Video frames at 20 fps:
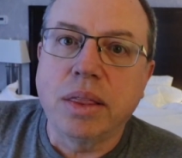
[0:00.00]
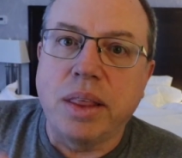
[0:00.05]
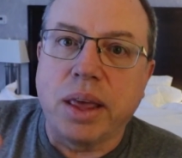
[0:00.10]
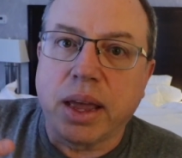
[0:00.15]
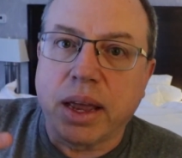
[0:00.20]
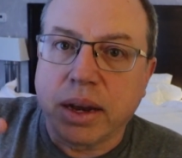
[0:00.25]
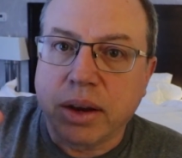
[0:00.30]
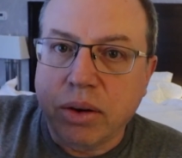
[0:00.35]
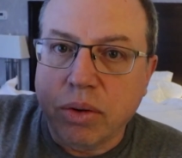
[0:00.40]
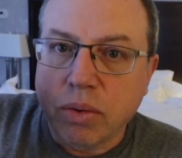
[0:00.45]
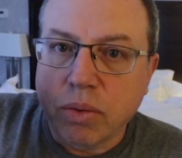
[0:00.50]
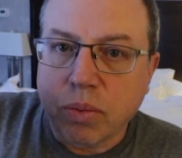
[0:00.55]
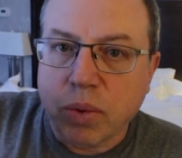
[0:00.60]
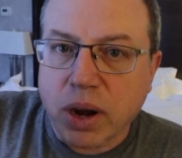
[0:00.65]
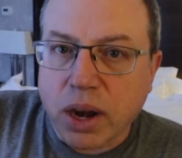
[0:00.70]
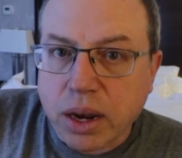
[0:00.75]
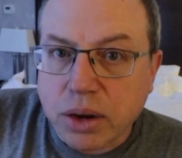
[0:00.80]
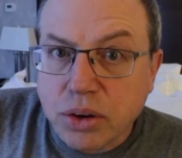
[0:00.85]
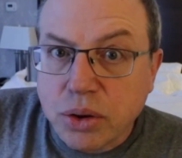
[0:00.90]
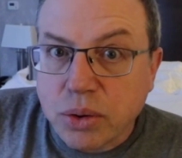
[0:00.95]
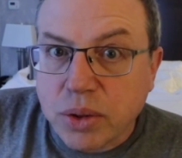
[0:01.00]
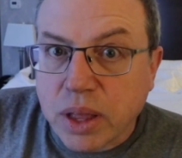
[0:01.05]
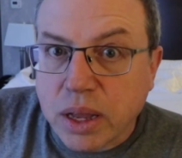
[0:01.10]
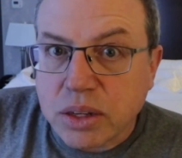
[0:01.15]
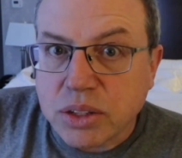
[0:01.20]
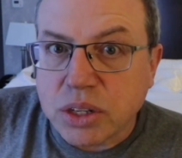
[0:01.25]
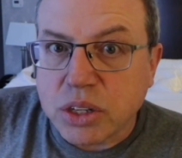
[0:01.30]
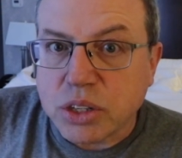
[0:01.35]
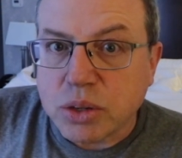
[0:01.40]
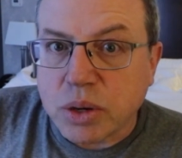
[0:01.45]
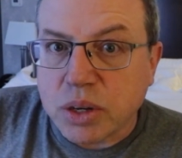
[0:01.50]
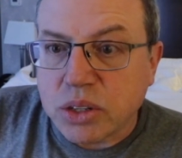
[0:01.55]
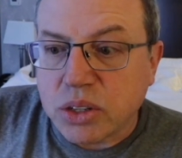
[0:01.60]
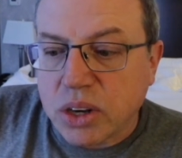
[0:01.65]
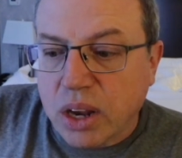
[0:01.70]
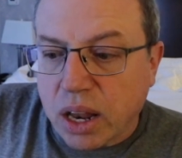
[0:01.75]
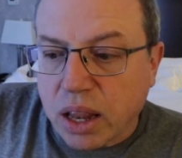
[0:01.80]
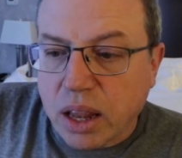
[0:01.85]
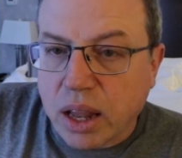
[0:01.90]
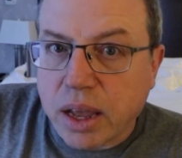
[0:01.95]
Then what I do in that
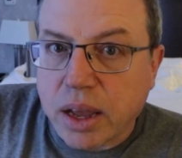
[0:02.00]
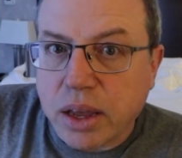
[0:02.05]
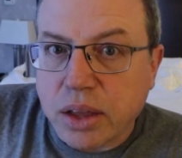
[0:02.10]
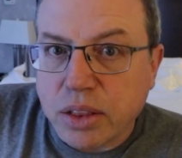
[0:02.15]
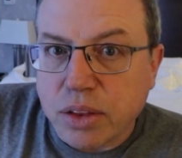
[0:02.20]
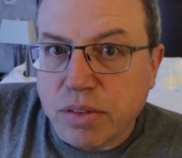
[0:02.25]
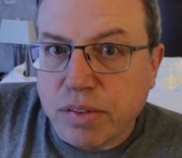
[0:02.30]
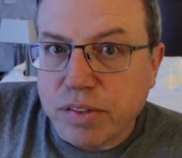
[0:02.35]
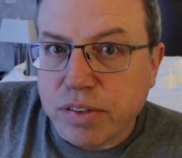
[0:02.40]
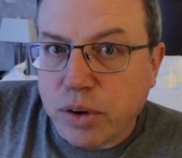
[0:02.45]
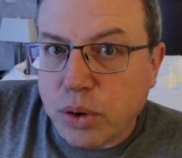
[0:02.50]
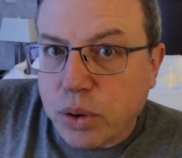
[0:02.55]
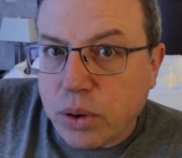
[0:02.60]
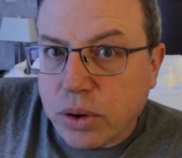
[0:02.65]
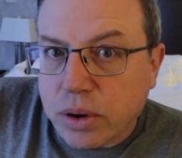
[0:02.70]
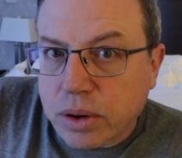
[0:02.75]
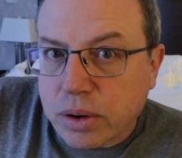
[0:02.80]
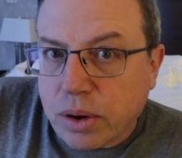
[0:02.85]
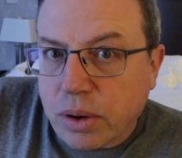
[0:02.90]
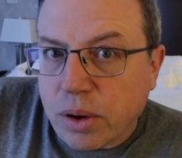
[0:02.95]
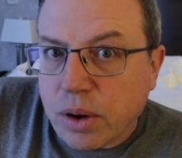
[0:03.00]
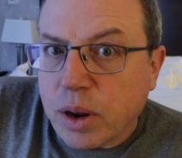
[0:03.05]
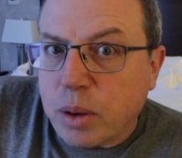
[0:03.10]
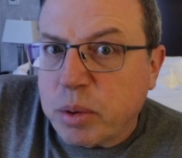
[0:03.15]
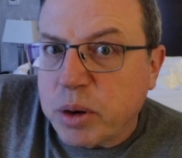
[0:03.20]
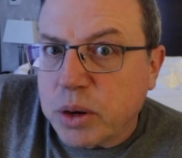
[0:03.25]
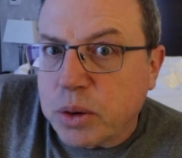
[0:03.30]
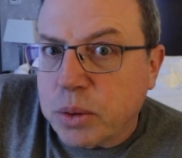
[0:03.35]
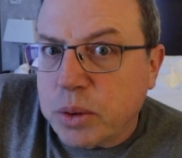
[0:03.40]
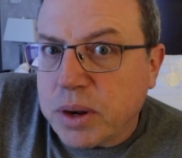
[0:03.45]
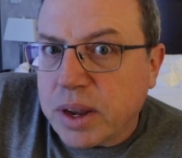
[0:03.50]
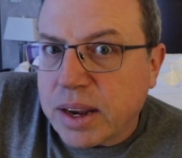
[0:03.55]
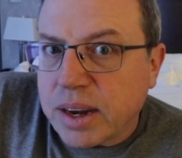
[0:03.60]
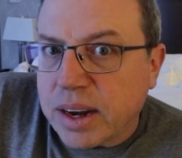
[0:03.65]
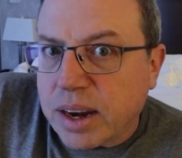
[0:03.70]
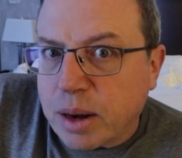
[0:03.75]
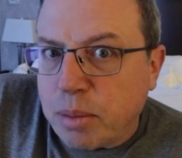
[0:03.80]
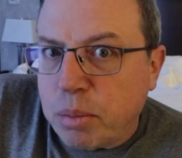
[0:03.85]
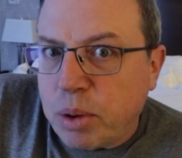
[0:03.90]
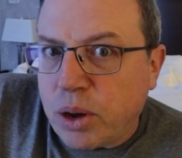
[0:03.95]
situation, I lay on the floor, curl up into a
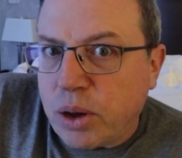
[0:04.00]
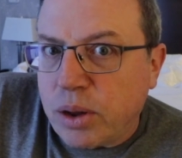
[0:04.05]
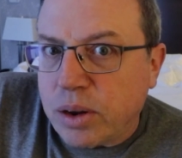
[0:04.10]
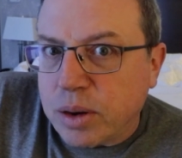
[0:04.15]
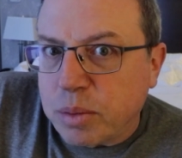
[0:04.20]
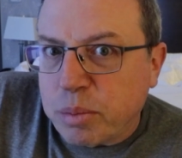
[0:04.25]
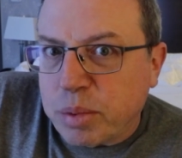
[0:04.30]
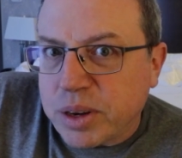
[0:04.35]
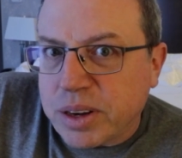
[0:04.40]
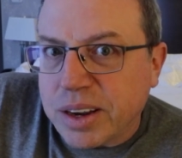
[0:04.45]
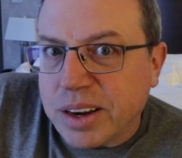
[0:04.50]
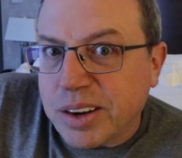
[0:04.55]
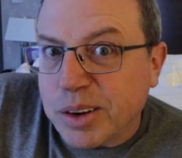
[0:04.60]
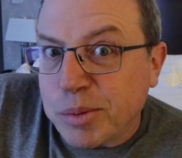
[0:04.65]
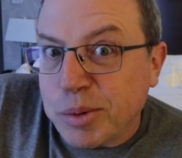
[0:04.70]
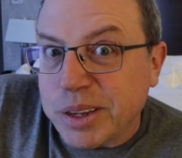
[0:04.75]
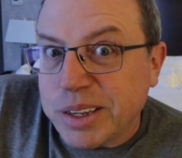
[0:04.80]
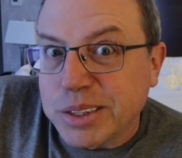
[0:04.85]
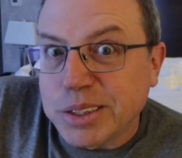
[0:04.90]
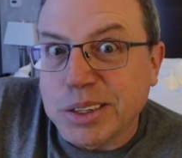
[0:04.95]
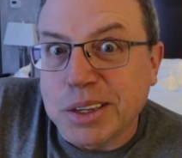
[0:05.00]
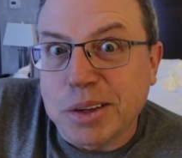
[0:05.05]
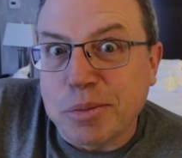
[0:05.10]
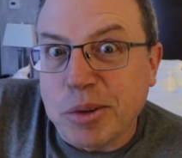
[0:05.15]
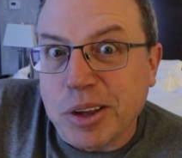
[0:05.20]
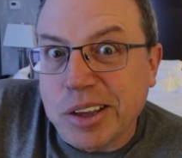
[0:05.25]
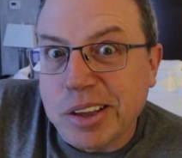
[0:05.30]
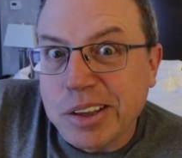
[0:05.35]
tight little ball and pretend nobody can see me.